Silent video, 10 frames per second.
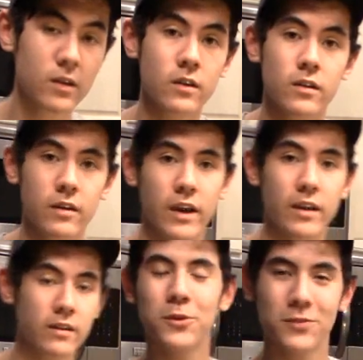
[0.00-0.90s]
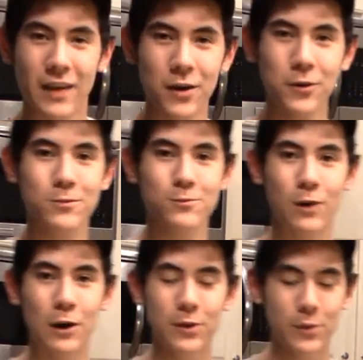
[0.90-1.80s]
Alright, now
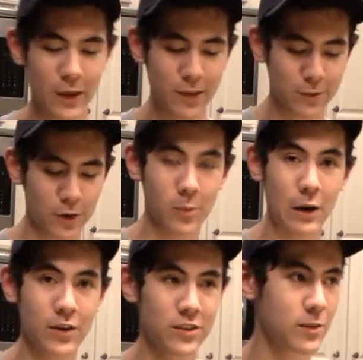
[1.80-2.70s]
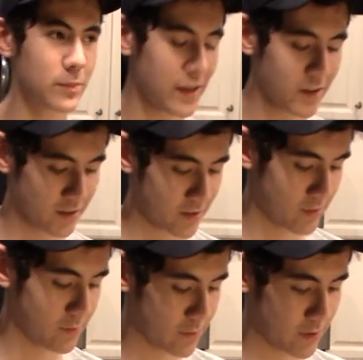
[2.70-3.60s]
while we wait for our brownies to bake,
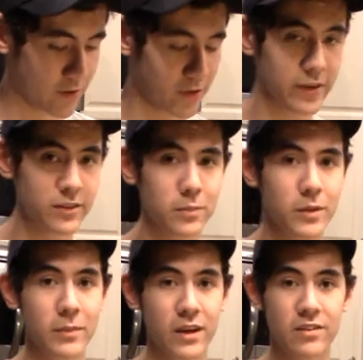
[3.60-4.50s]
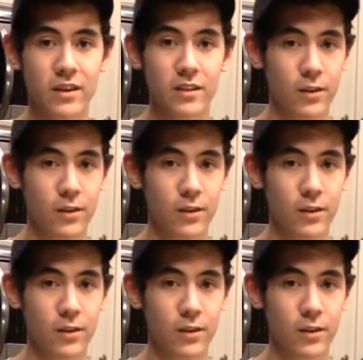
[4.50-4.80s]
we're going to be mixing the